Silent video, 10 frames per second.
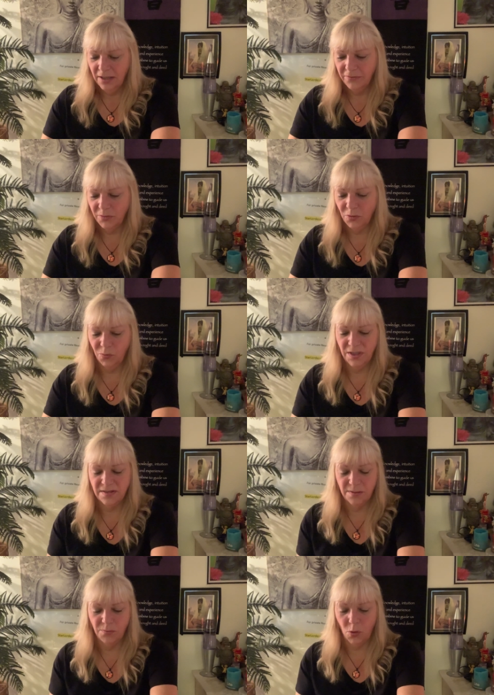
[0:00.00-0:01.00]
From the
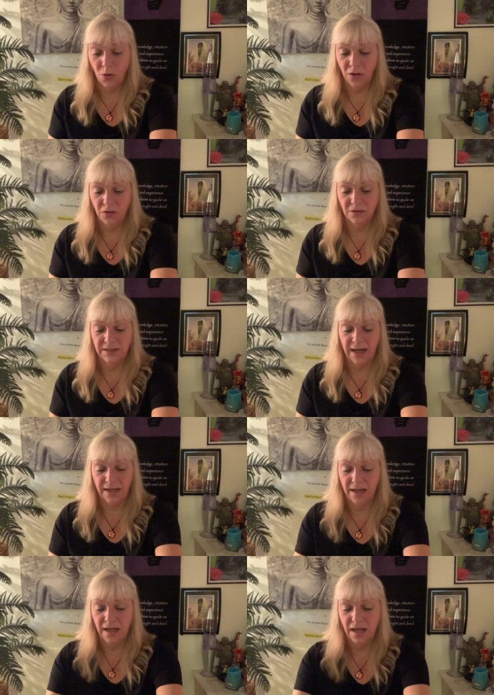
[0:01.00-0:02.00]
Wisdom Oracle
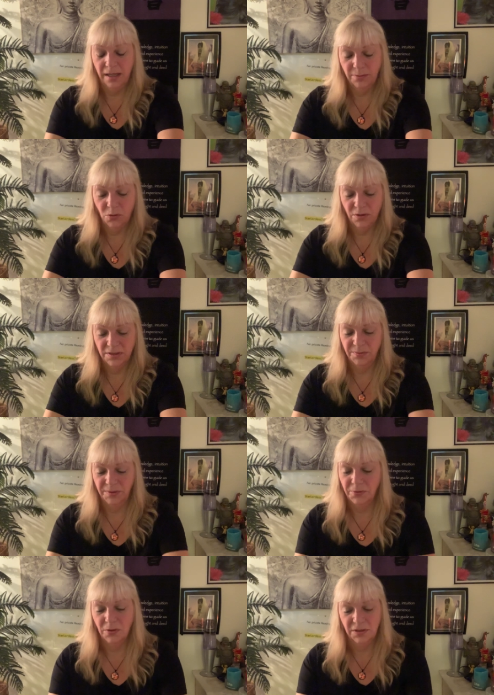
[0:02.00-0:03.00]
deck, I am going to be
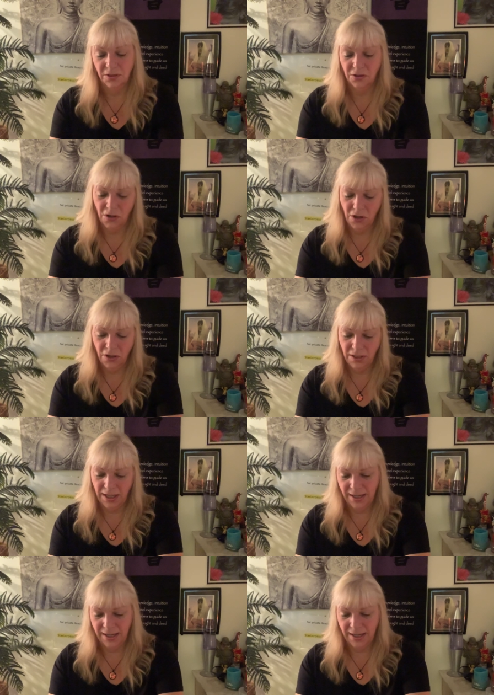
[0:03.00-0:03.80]
pulling your card